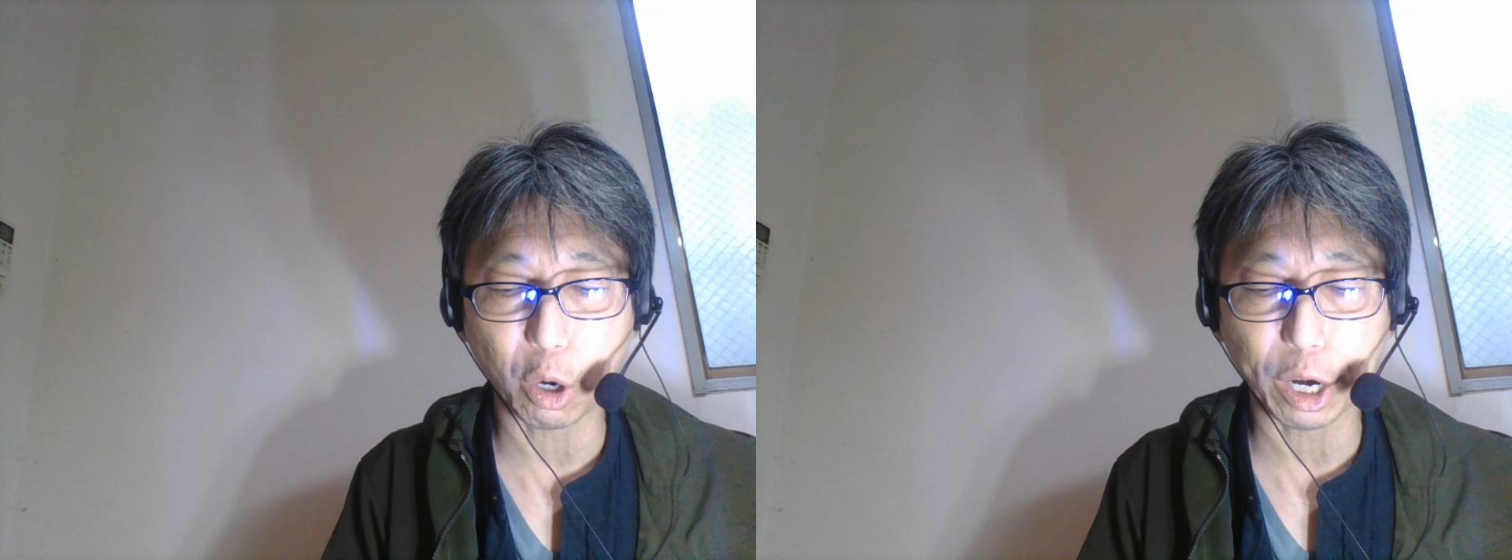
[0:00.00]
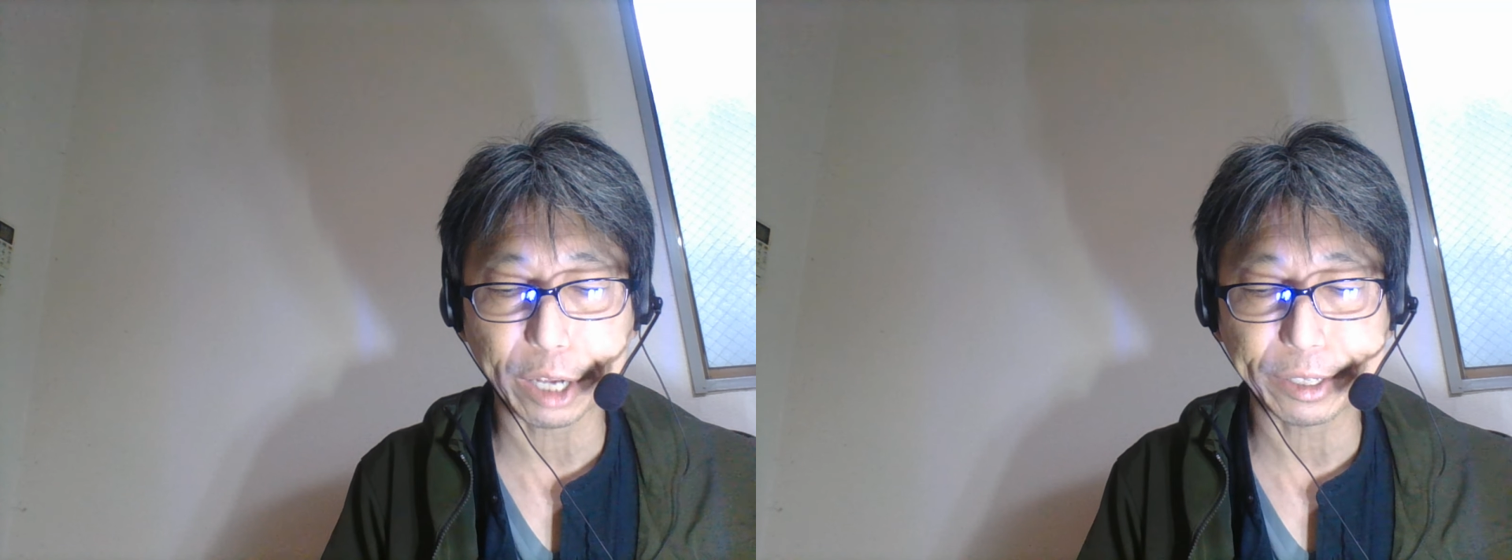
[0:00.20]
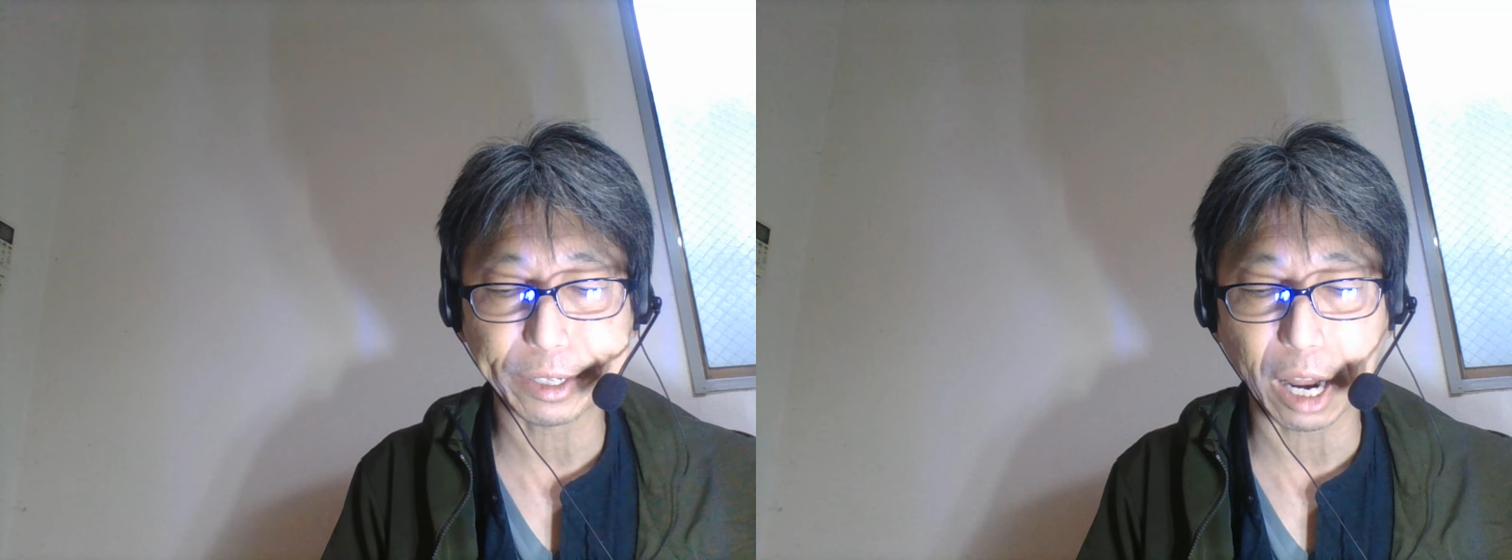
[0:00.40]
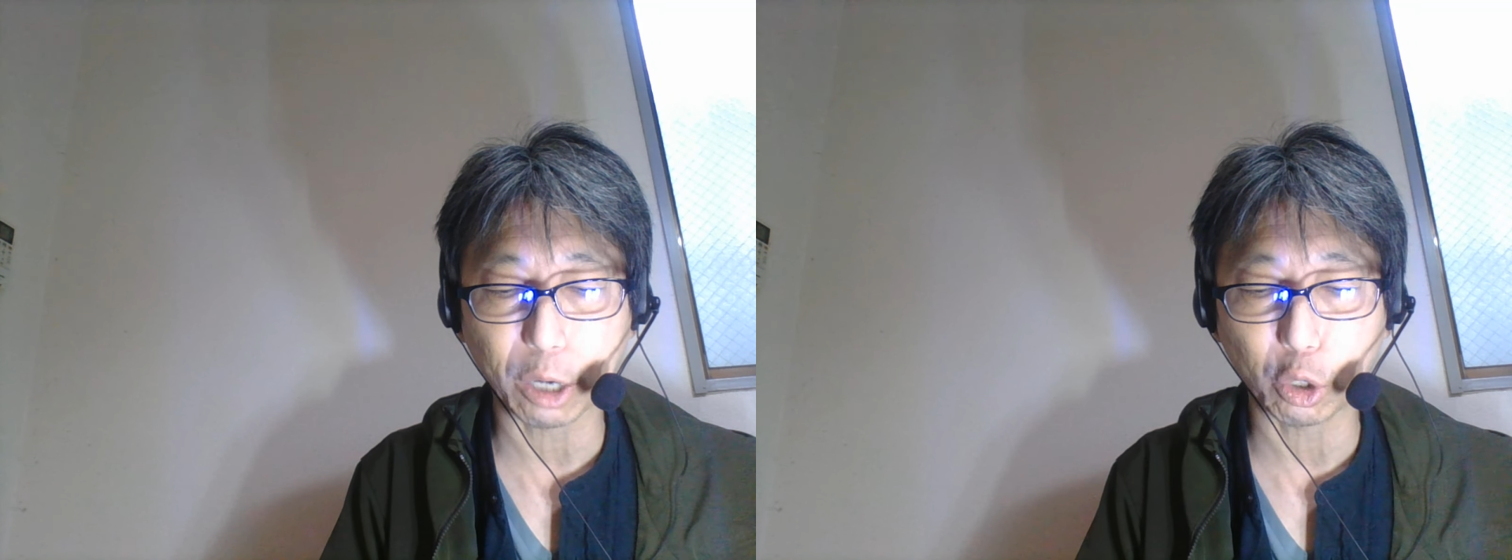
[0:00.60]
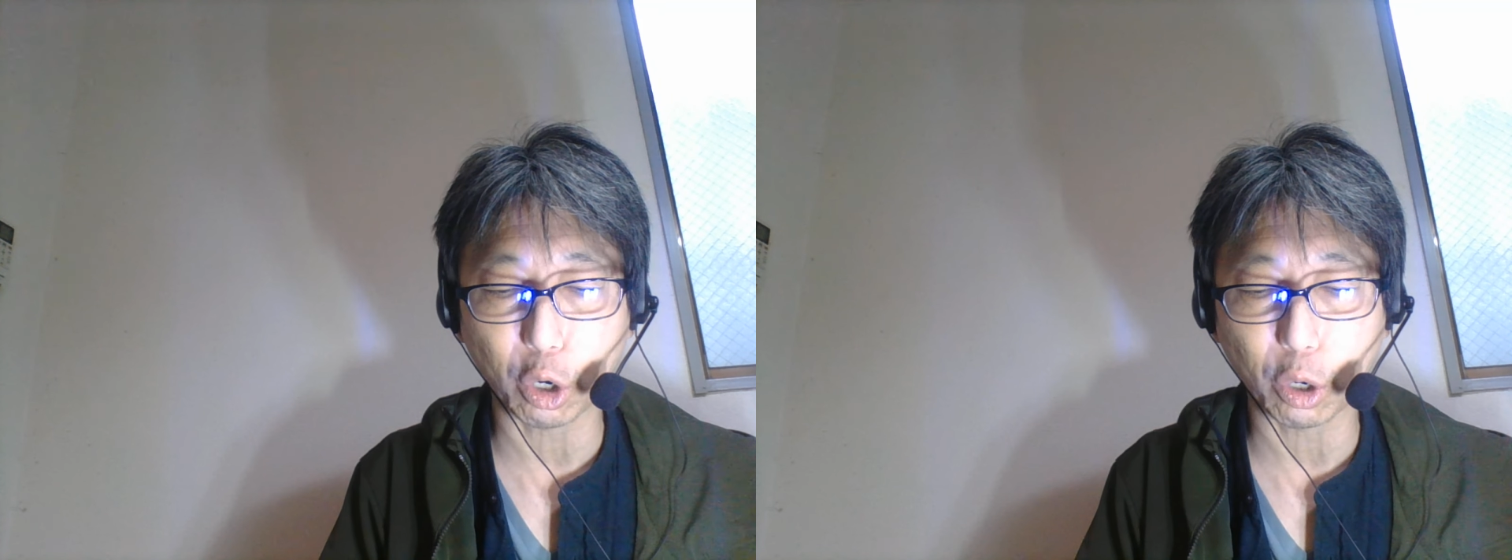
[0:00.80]

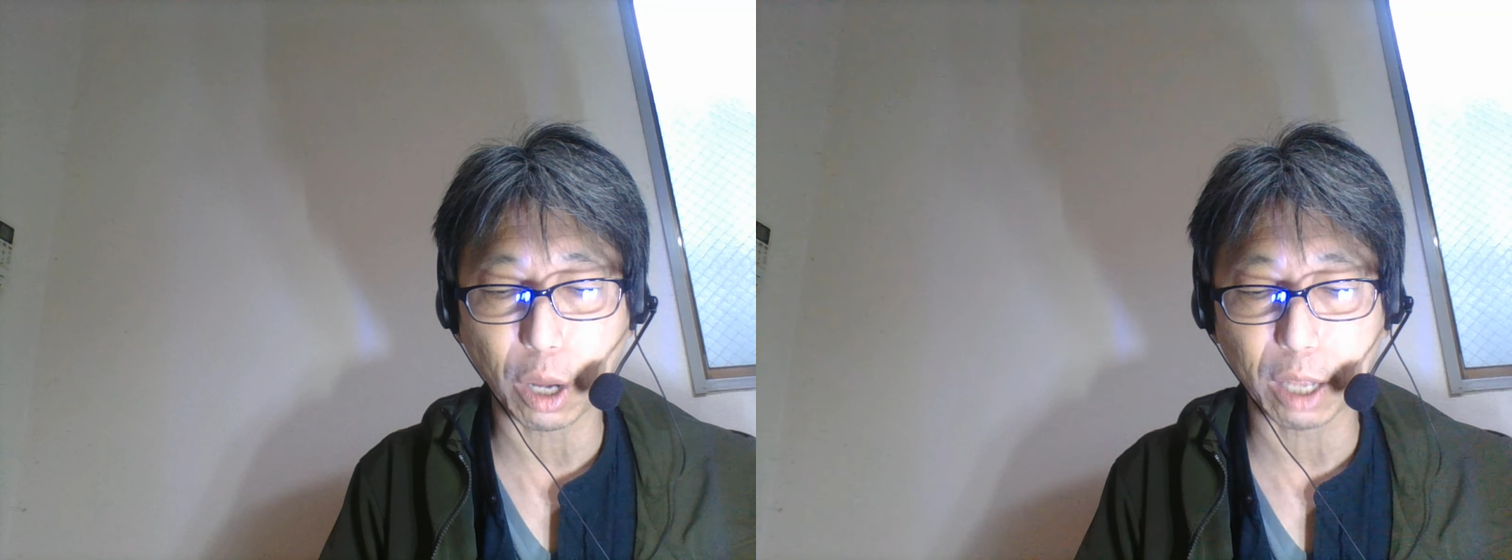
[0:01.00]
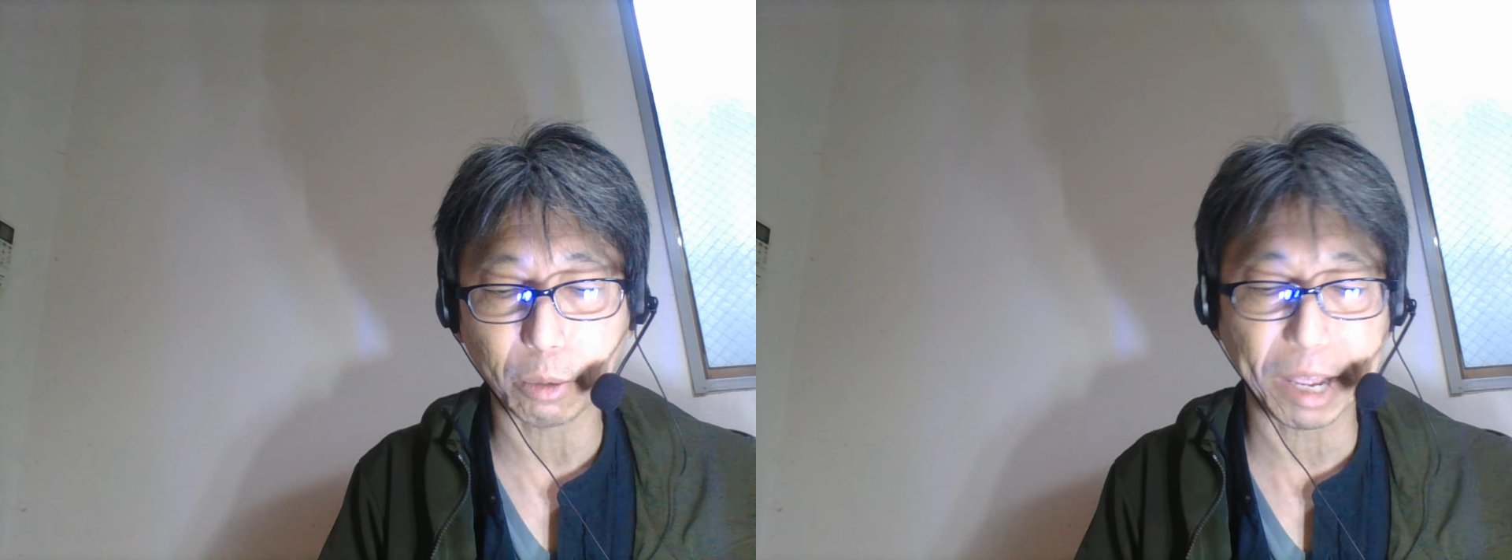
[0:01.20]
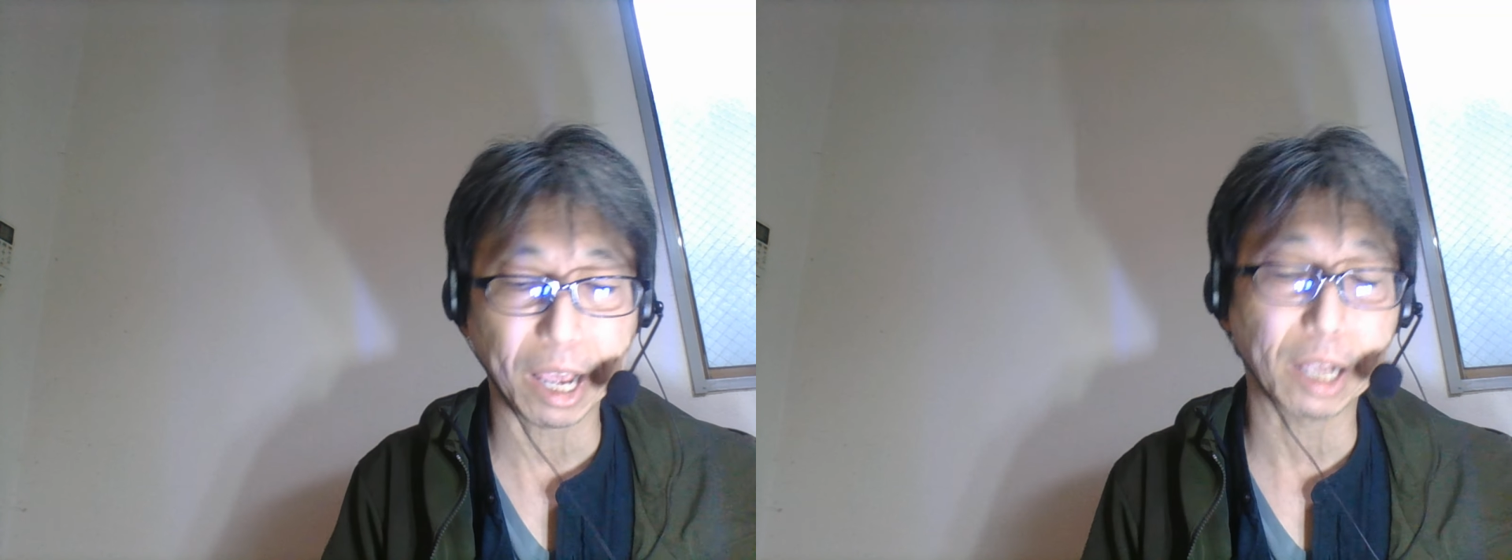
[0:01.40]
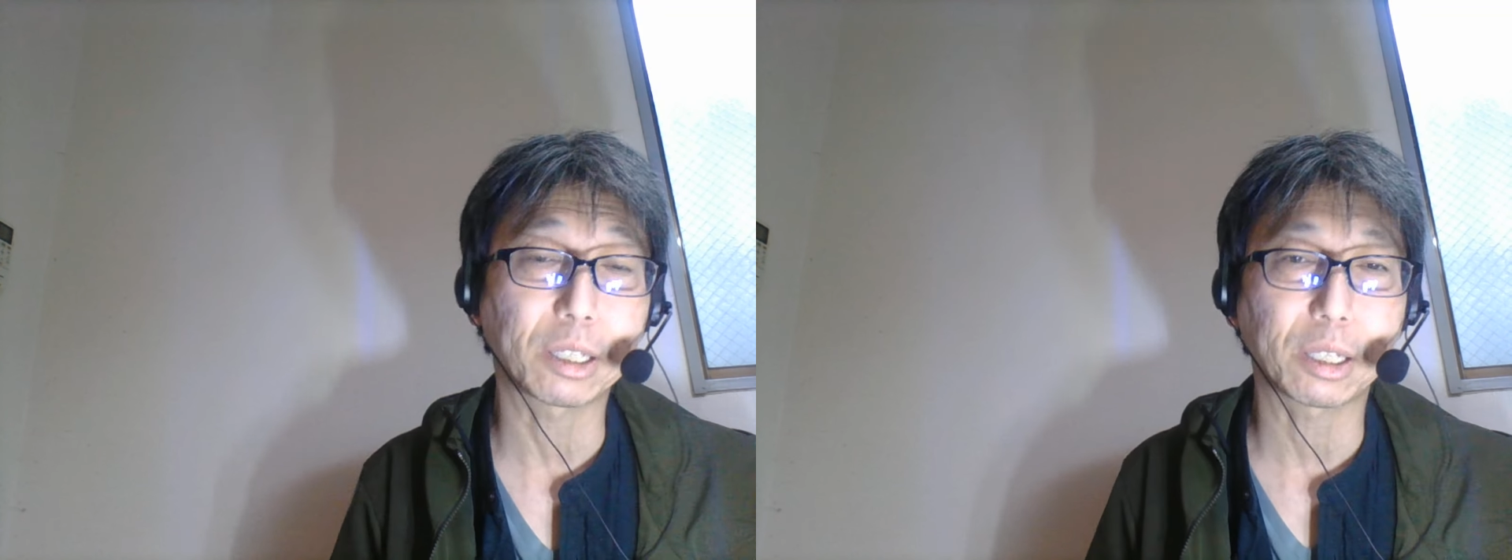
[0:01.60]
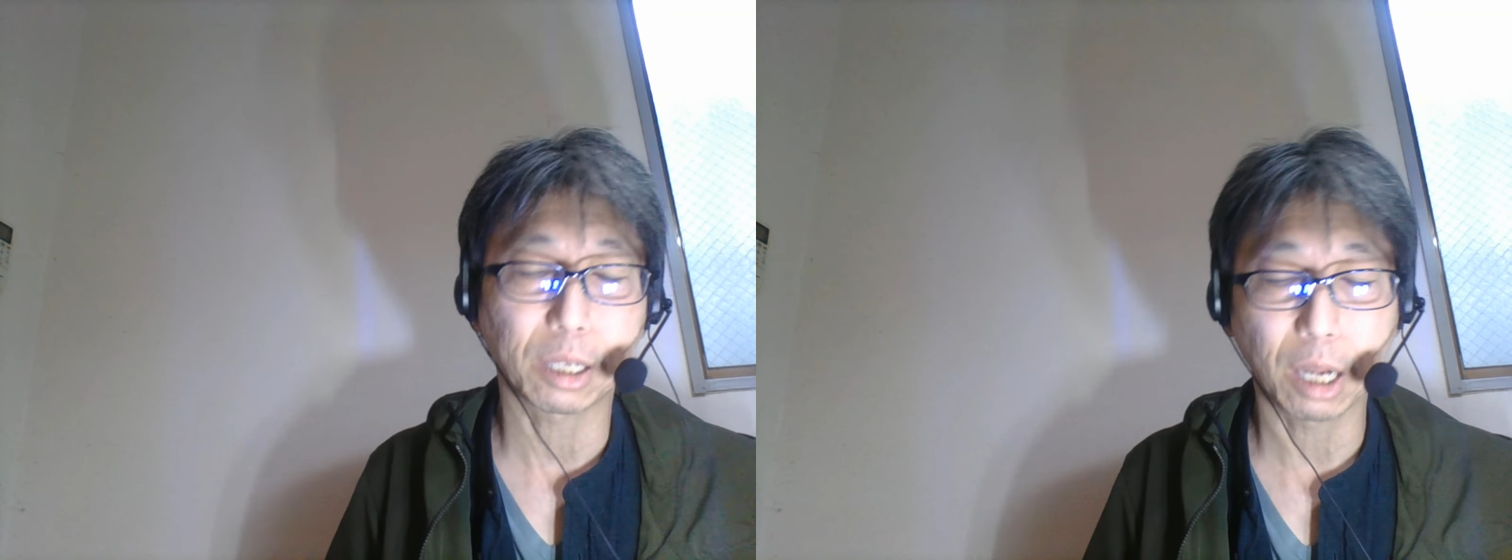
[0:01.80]
Alexander
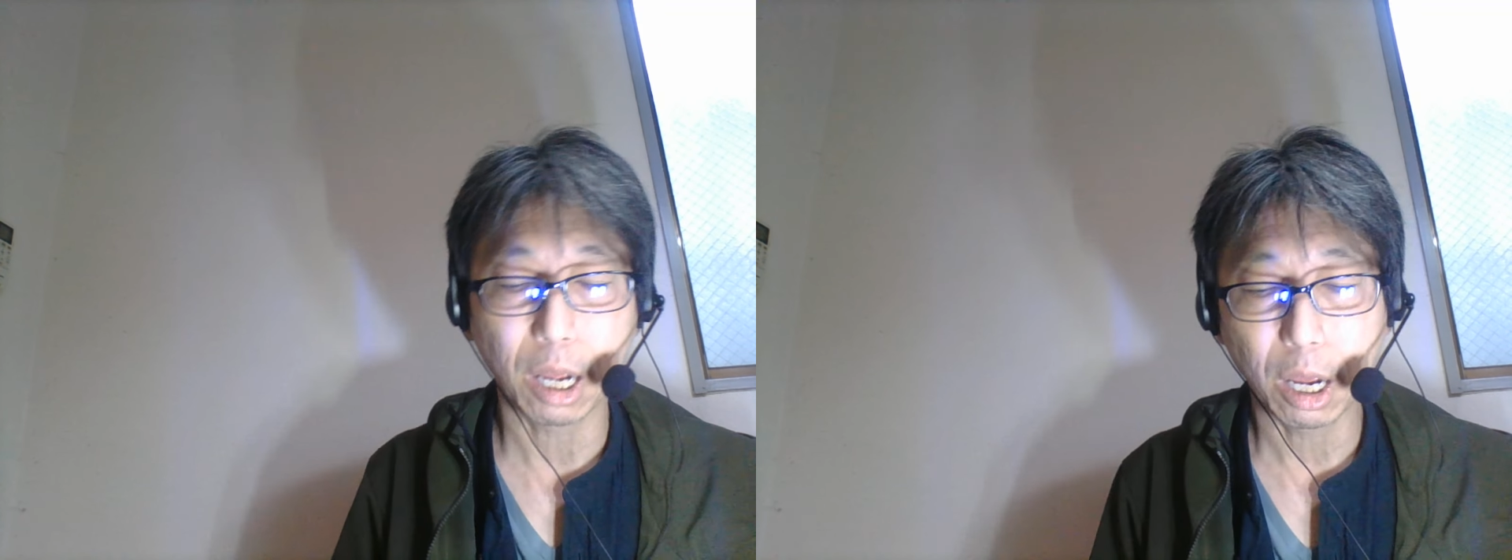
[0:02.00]
admits